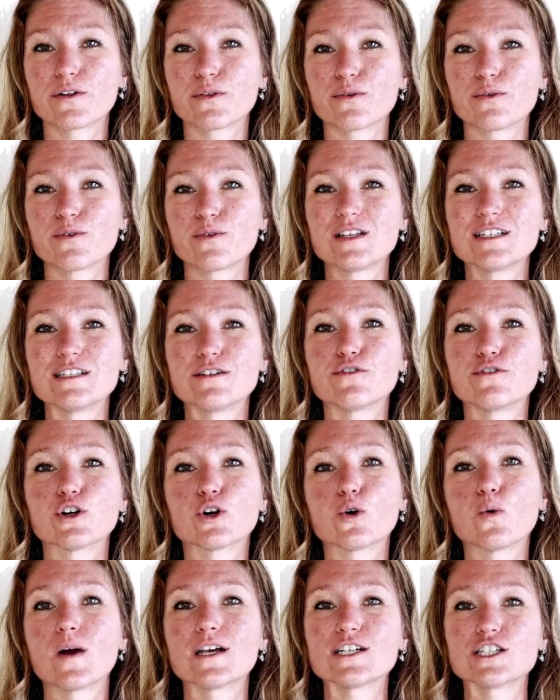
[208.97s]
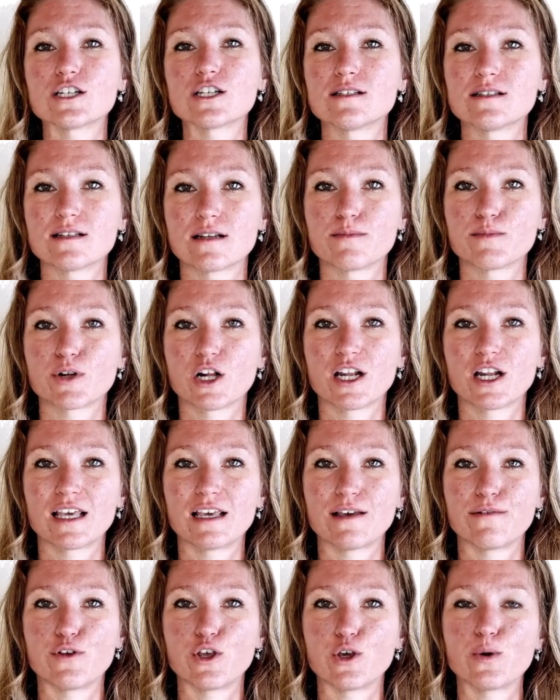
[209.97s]
through the different questions that I'm going to
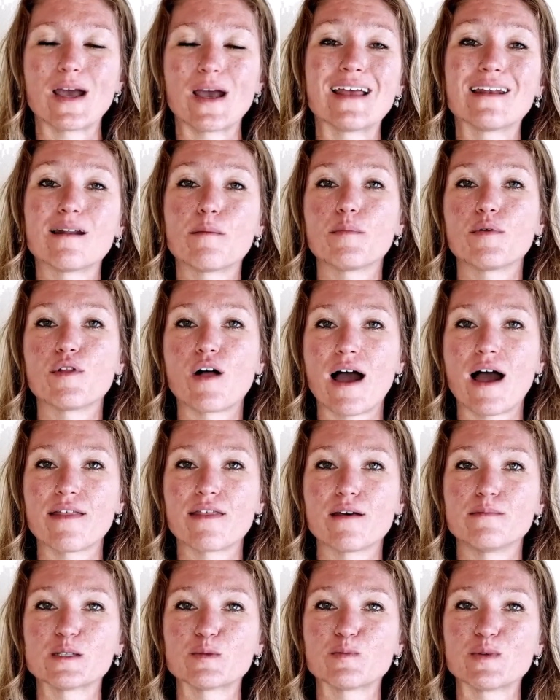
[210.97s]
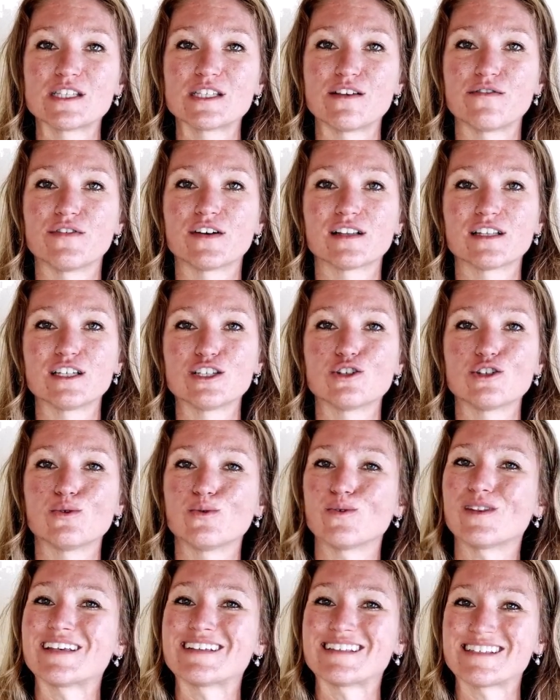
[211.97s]
give you and apply them specifically to
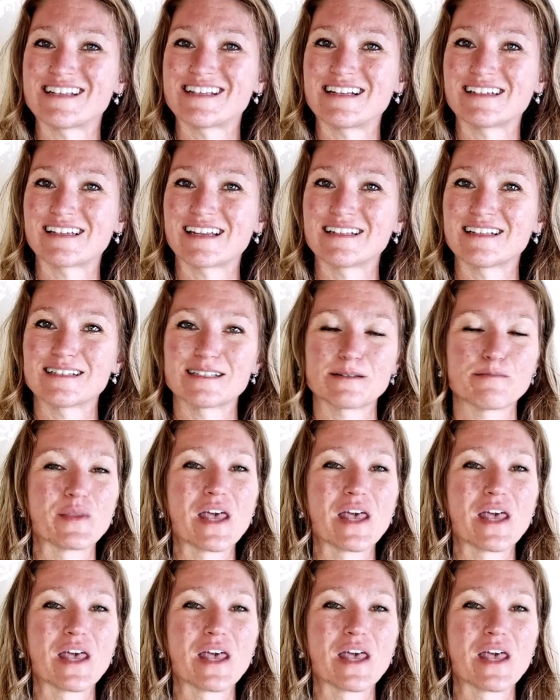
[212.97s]
this sentence.